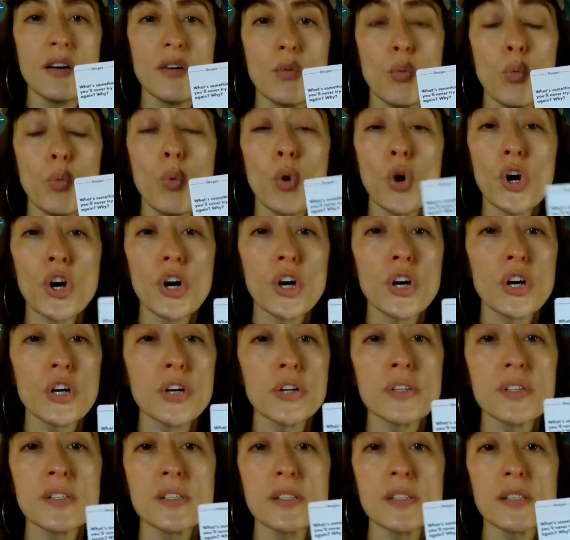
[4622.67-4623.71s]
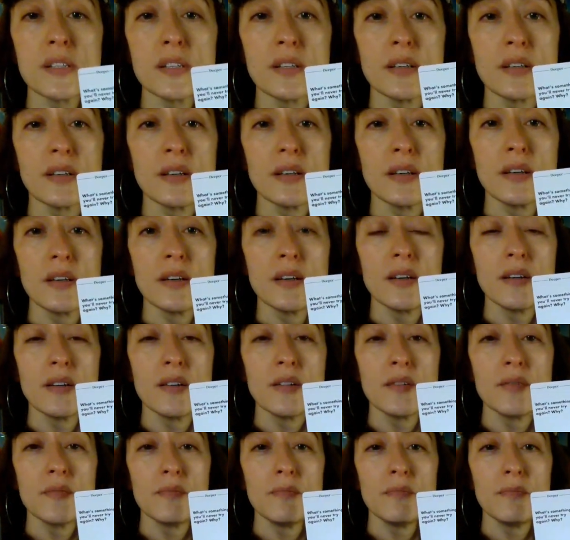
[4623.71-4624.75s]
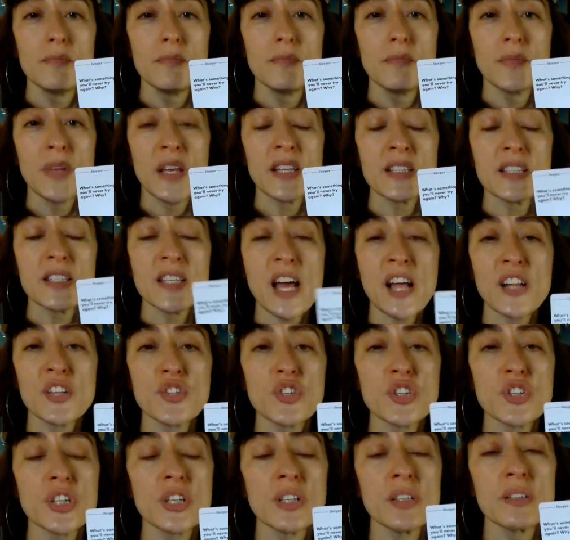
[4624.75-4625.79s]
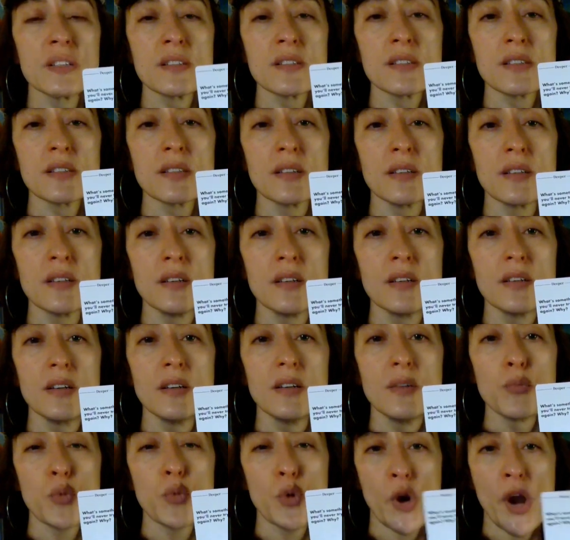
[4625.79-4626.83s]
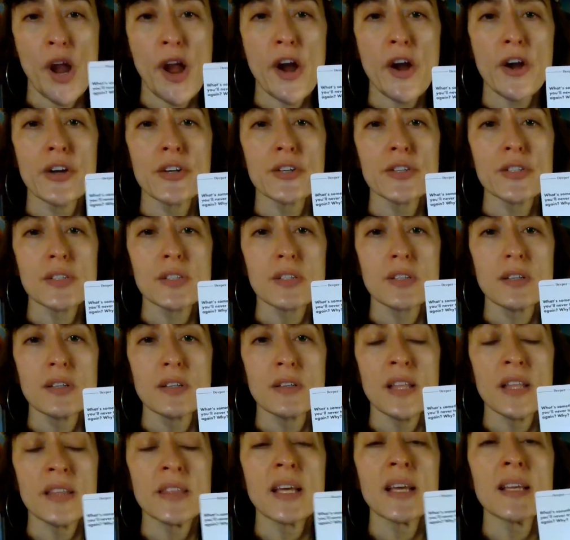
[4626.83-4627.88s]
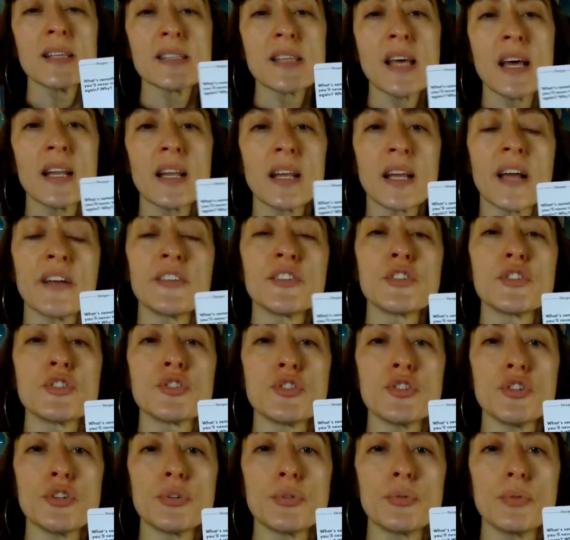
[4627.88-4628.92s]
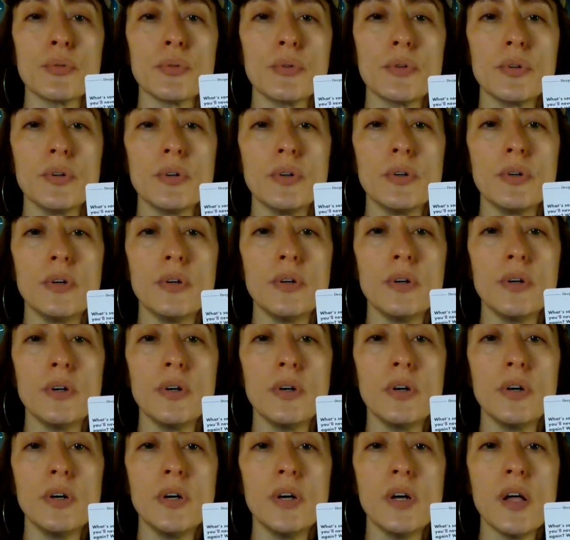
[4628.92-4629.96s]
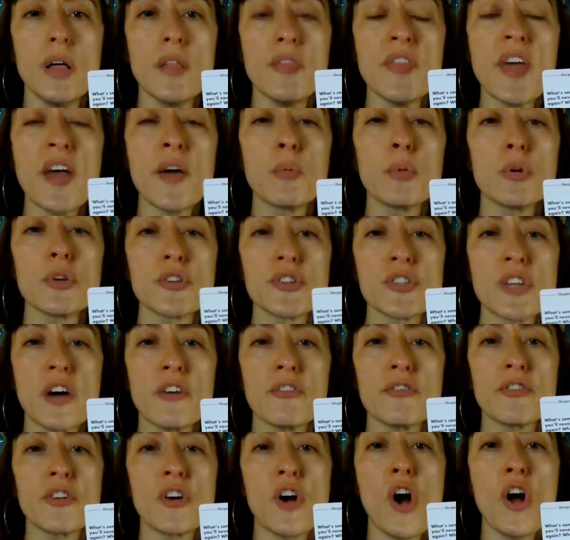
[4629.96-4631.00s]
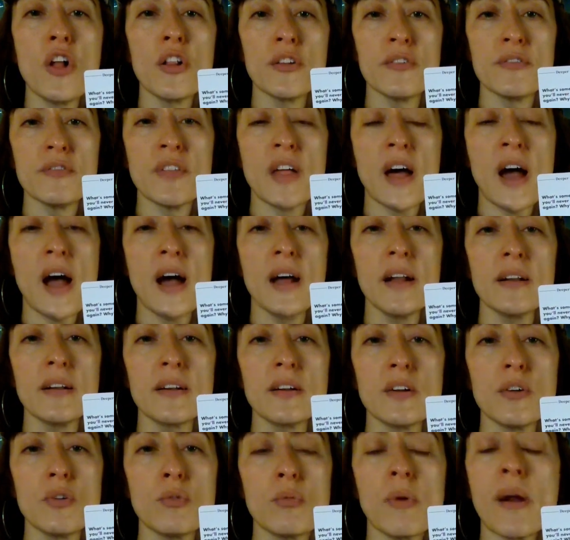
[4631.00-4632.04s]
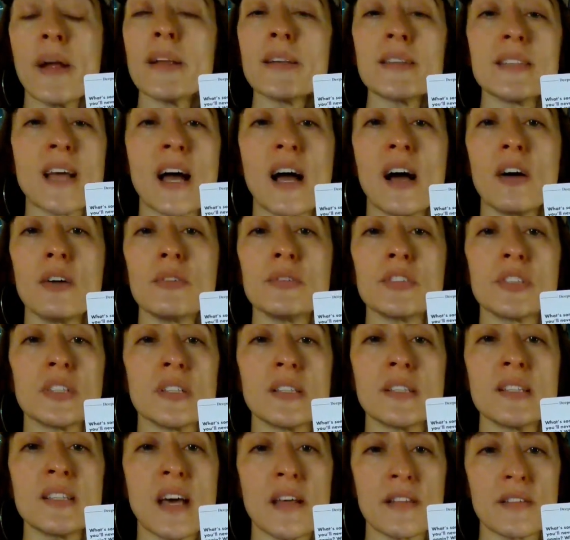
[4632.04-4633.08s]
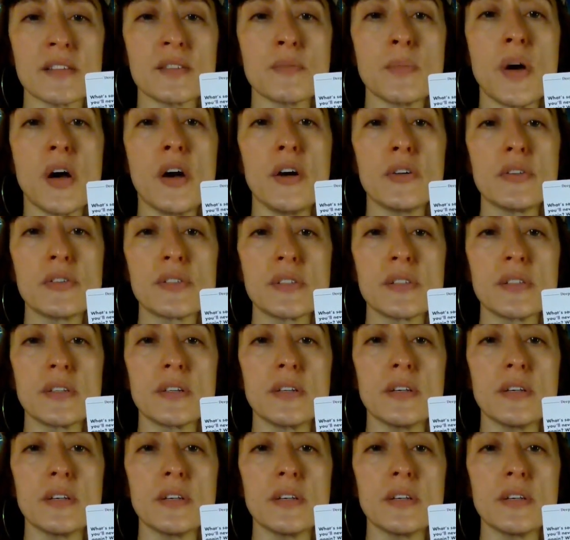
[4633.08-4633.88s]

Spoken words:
words, intentions, prayers that they said against you. They will suffer all of that, right down to the death spells.